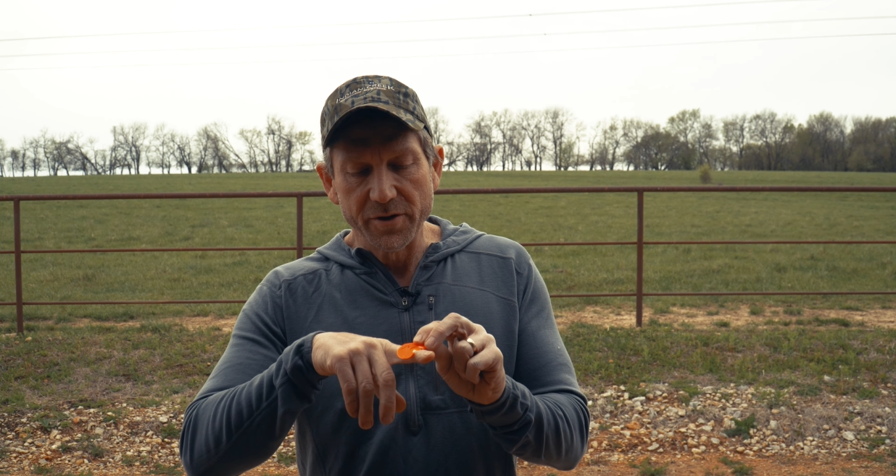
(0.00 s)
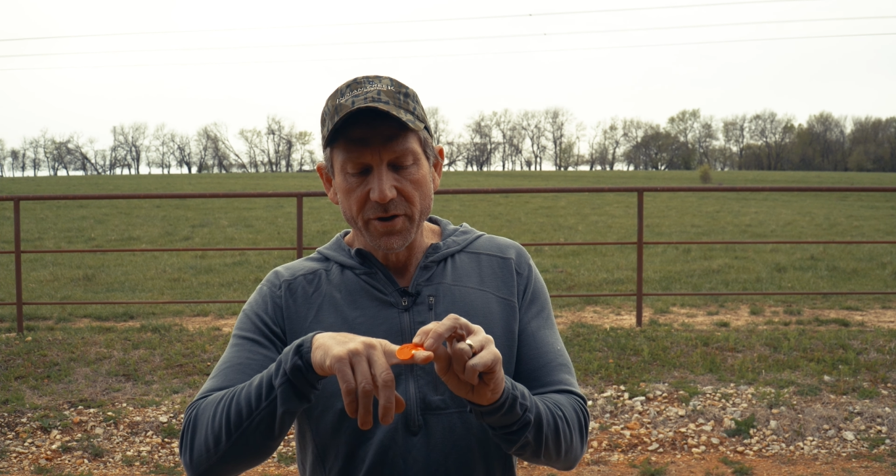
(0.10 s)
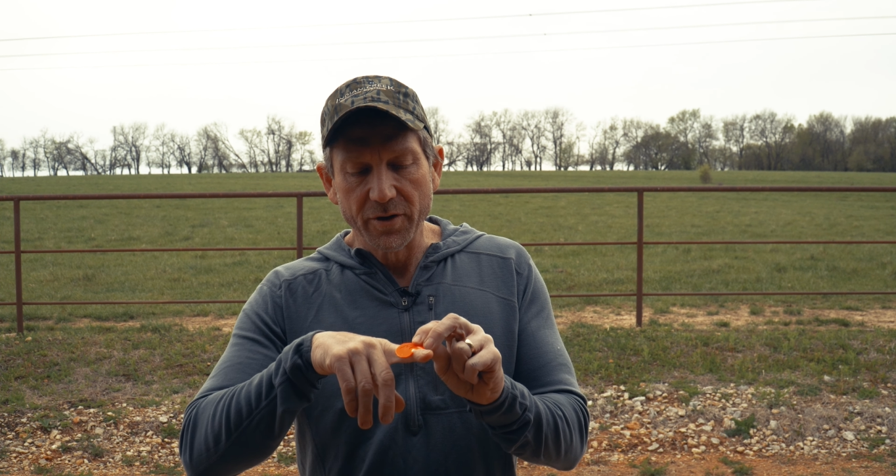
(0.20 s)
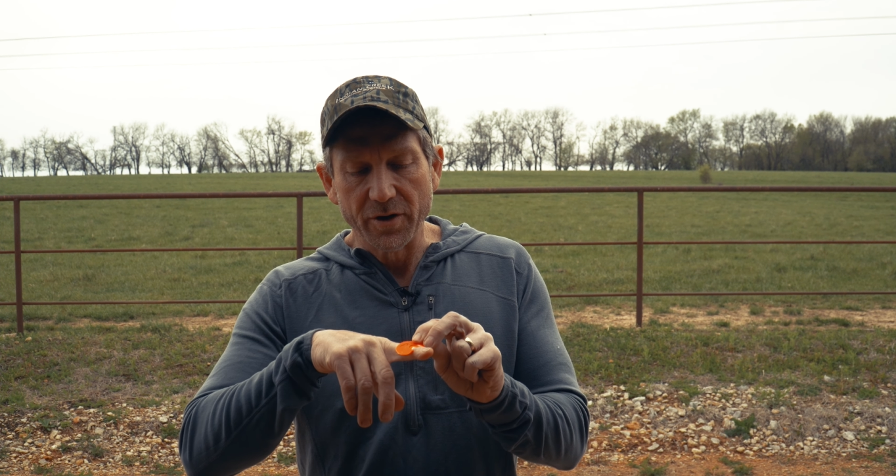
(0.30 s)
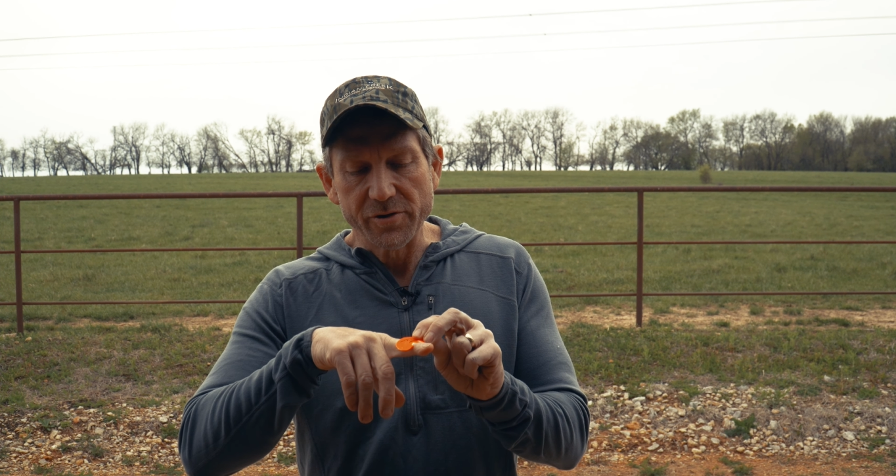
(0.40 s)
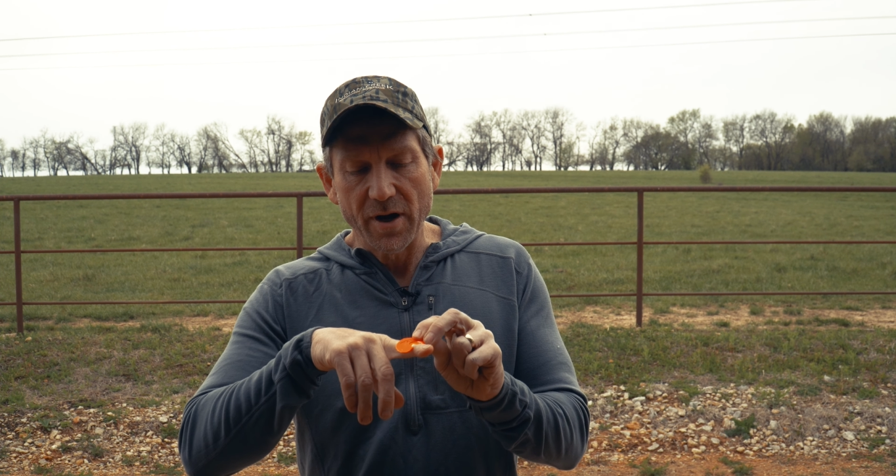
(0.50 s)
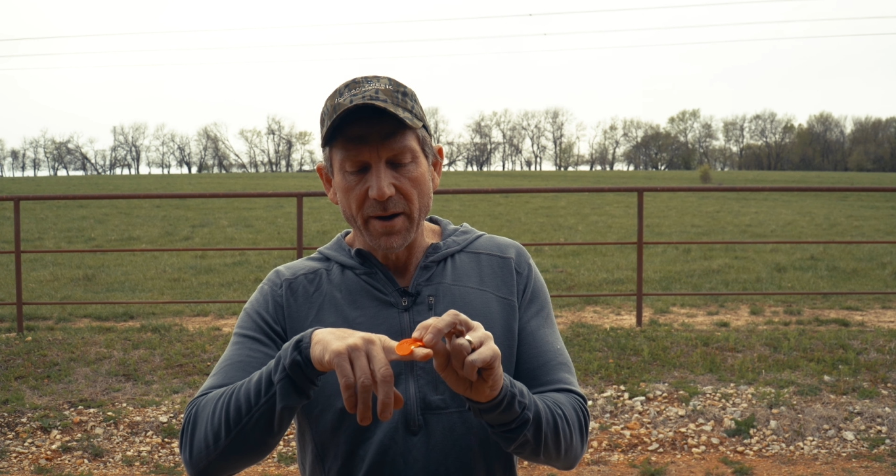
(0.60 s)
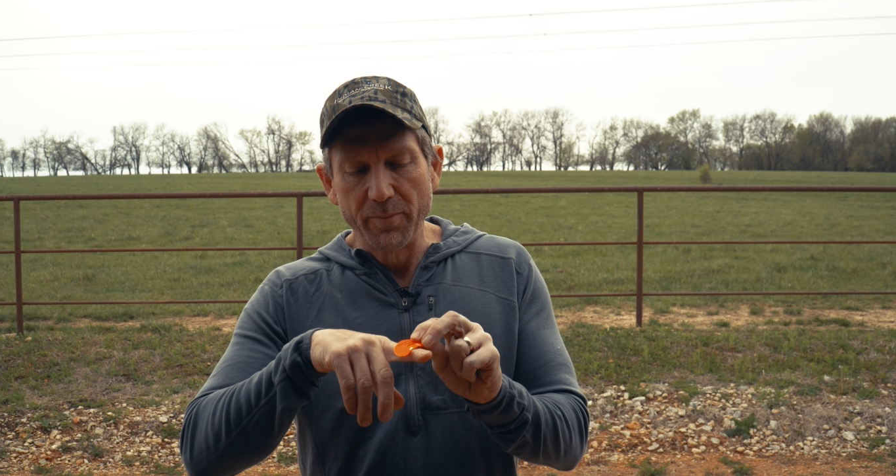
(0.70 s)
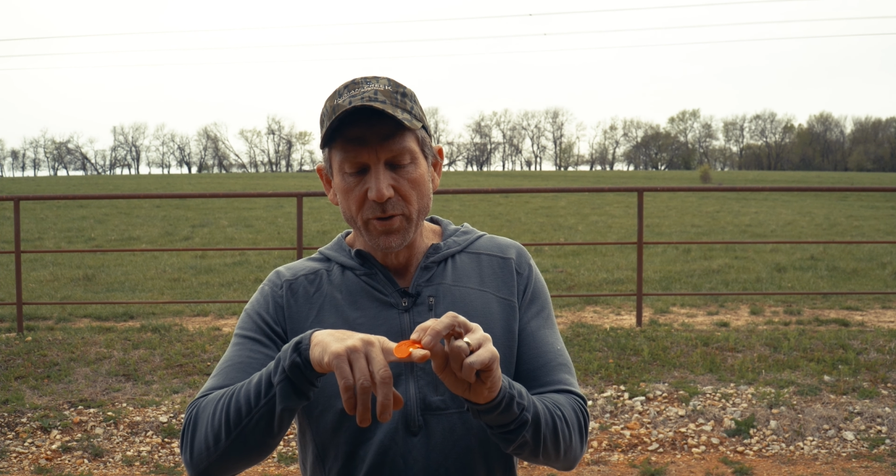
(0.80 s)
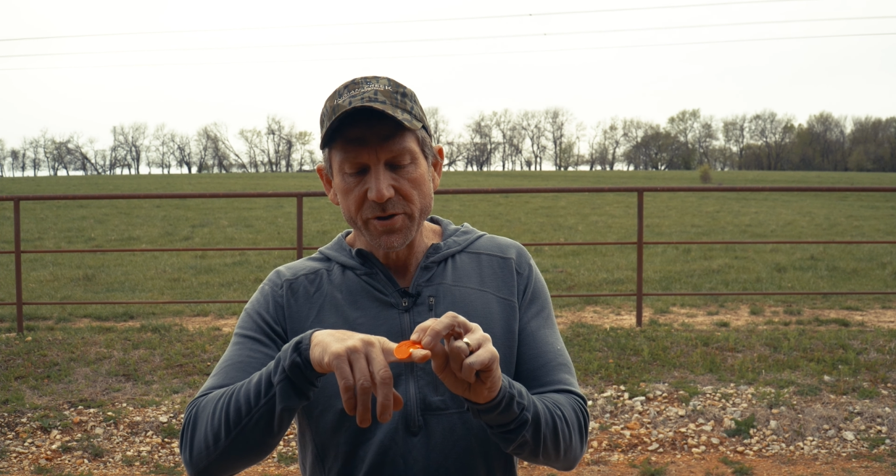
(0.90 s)
you're going to try to
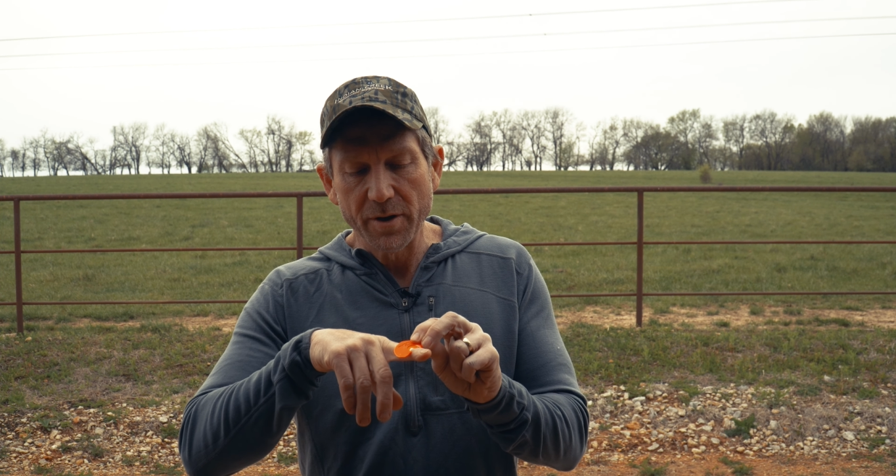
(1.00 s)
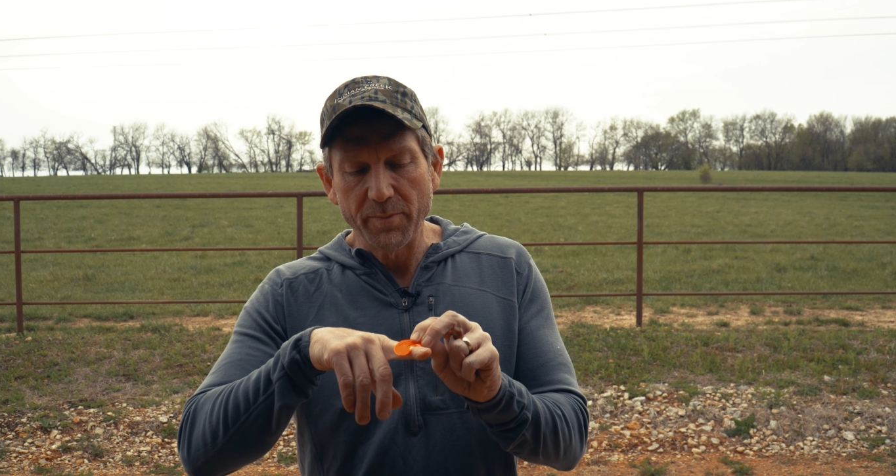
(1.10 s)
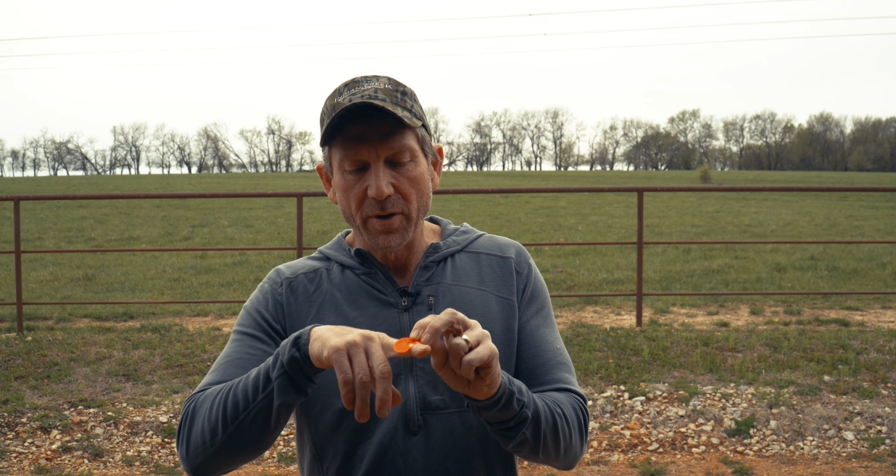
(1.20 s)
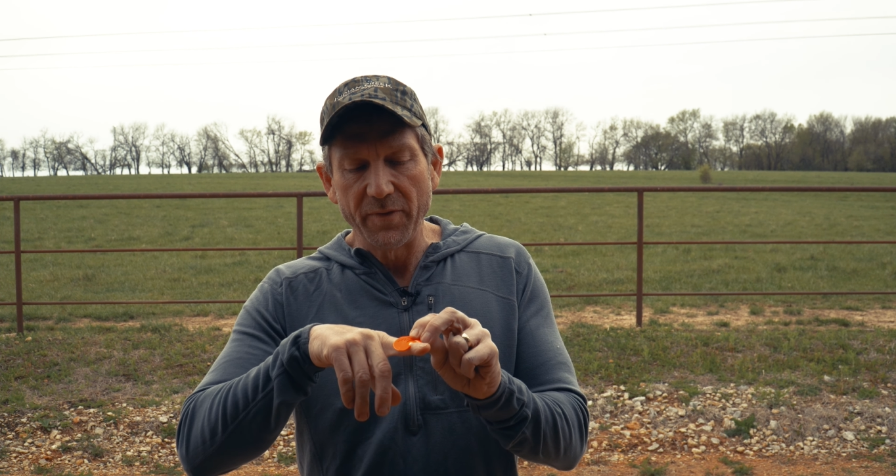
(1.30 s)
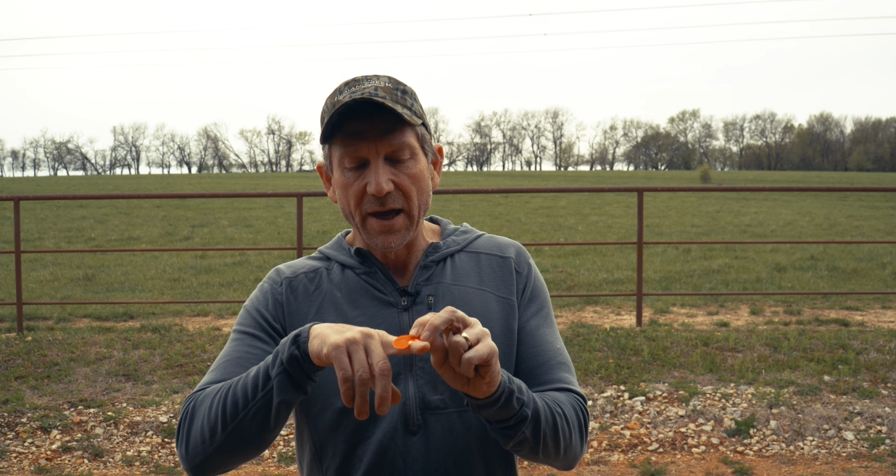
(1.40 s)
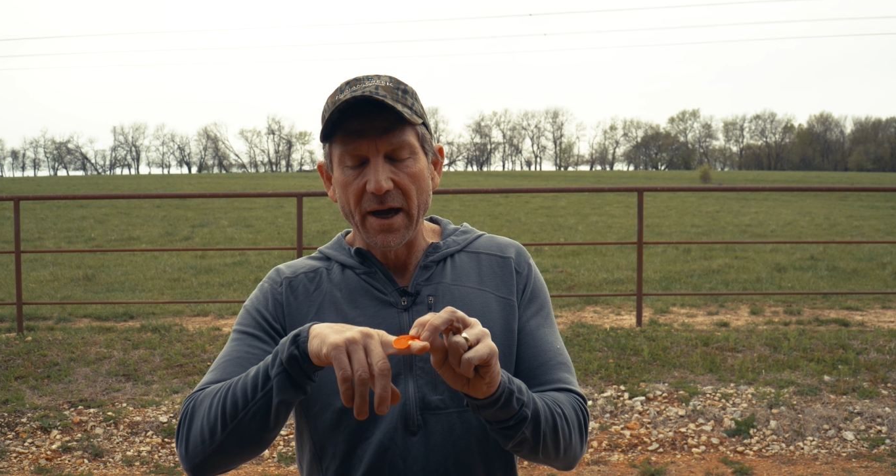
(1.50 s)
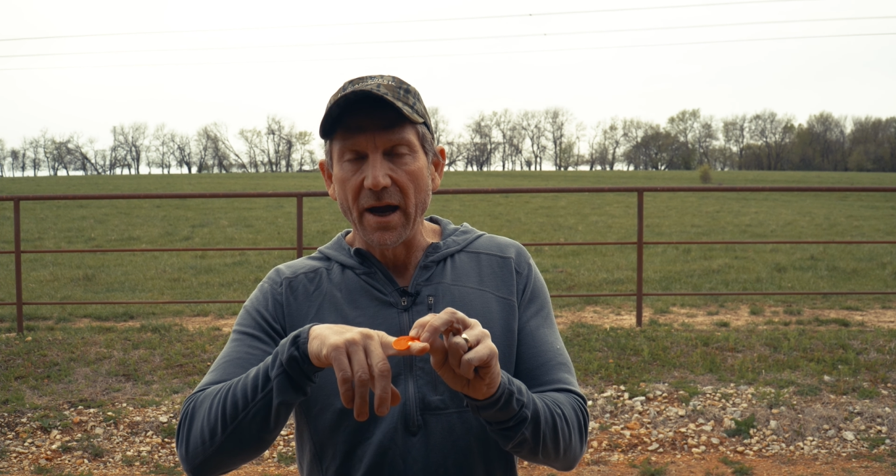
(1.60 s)
push up on that,